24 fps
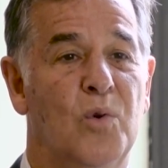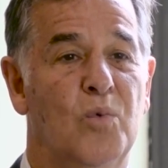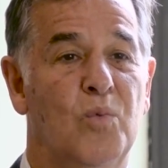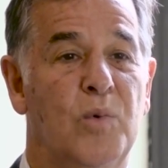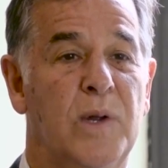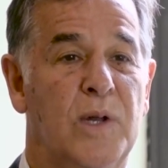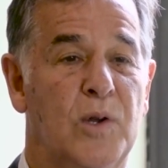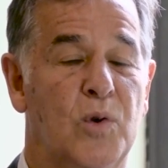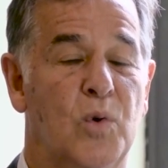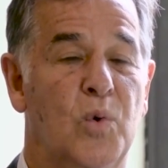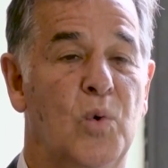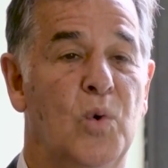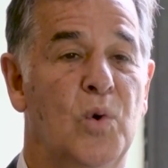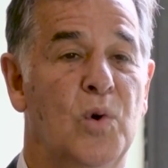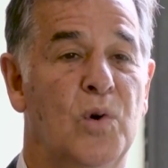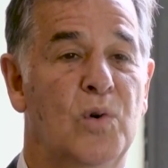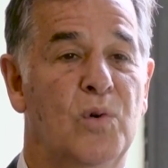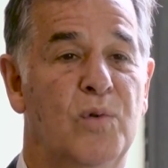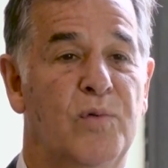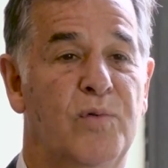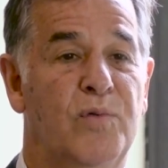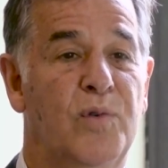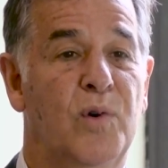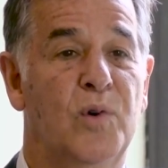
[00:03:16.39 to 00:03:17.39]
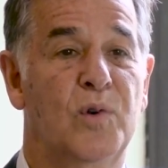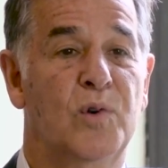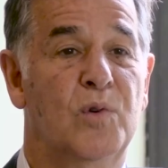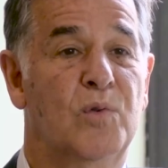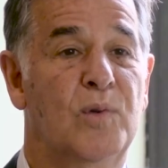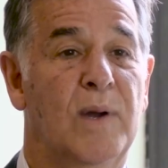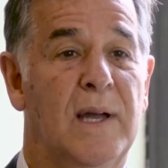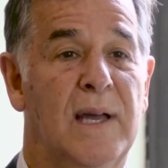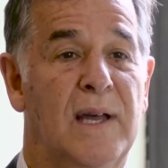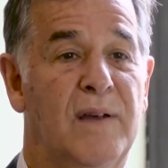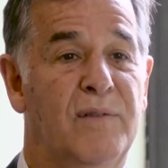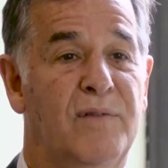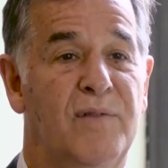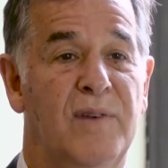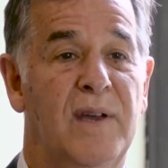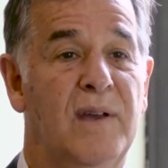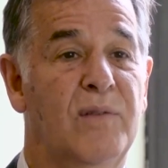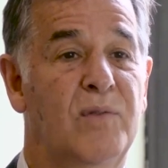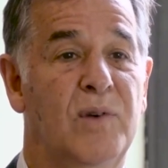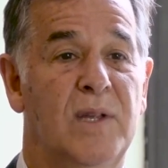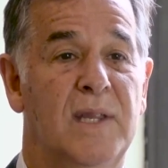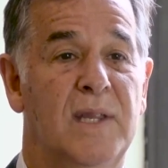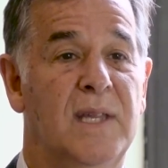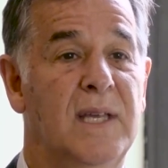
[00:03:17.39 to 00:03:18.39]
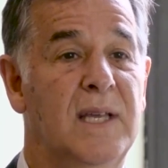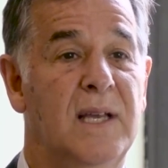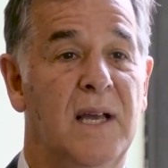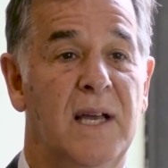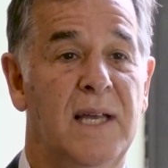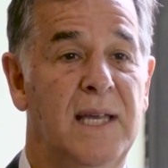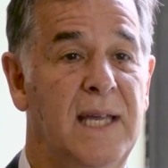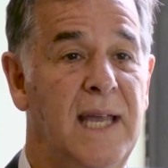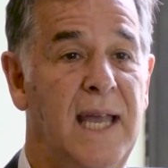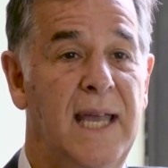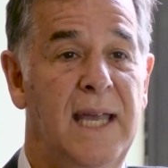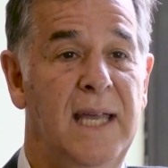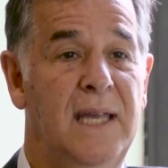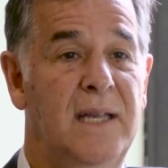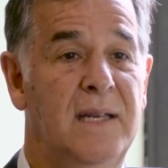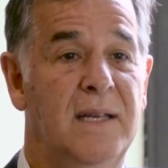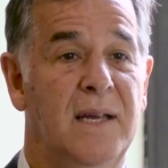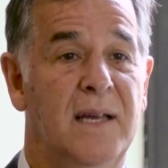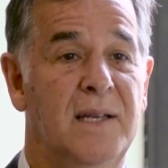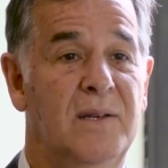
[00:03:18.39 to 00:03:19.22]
record or photograph everything I ate.